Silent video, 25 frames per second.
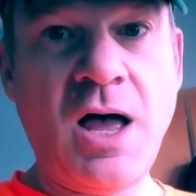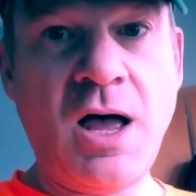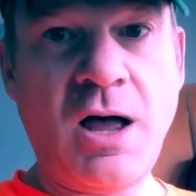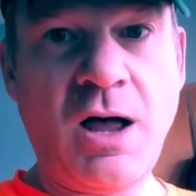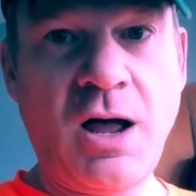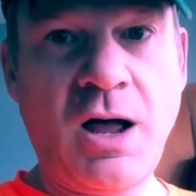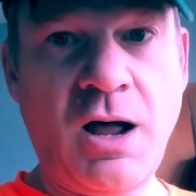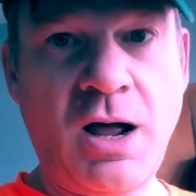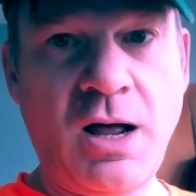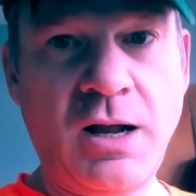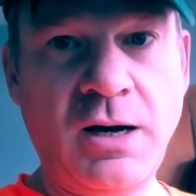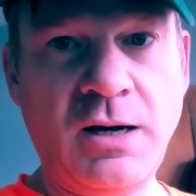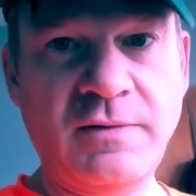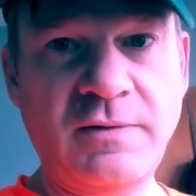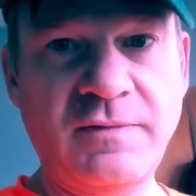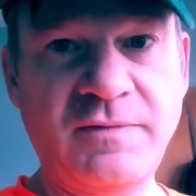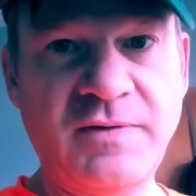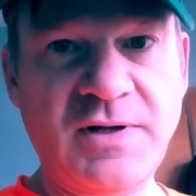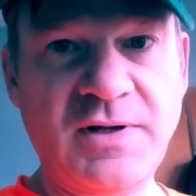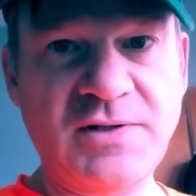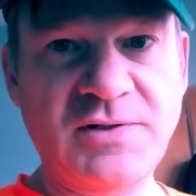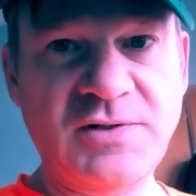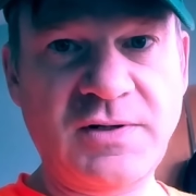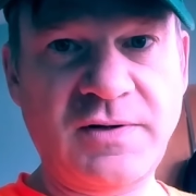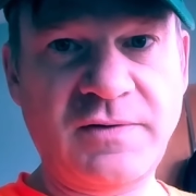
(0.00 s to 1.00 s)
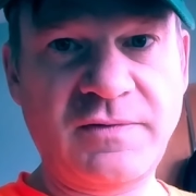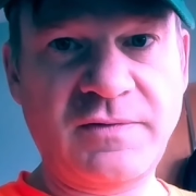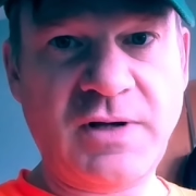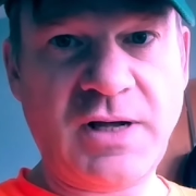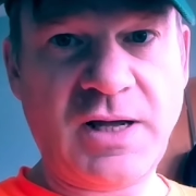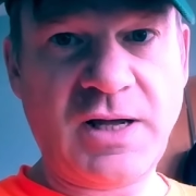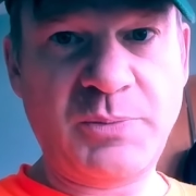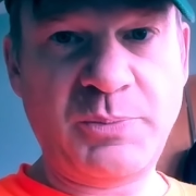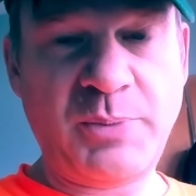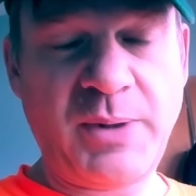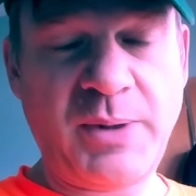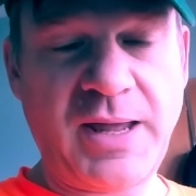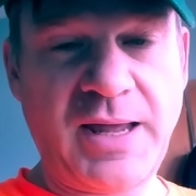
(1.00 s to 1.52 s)
all of us have
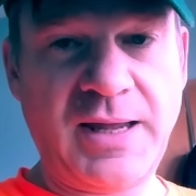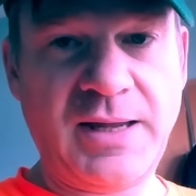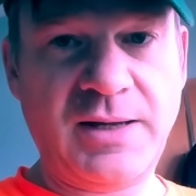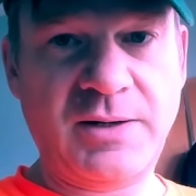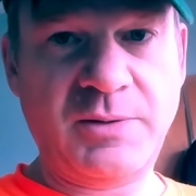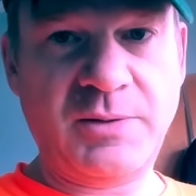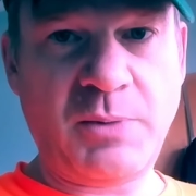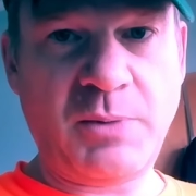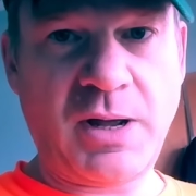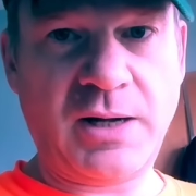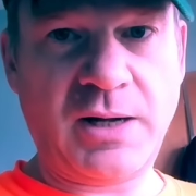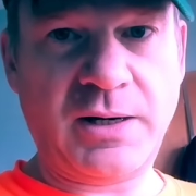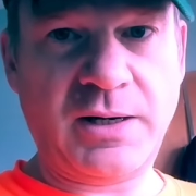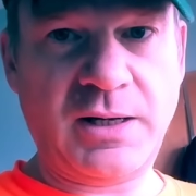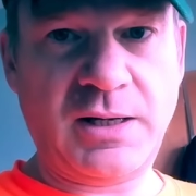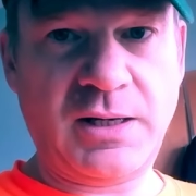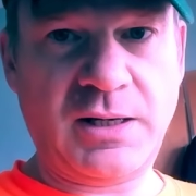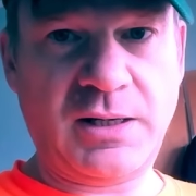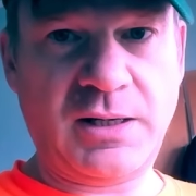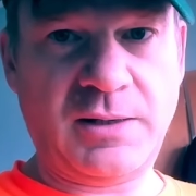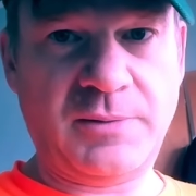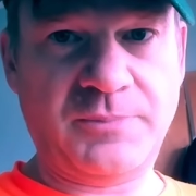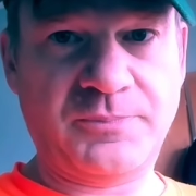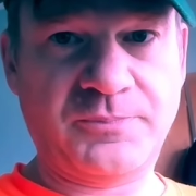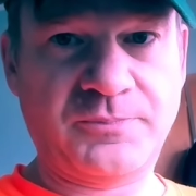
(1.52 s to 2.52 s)
got pain body.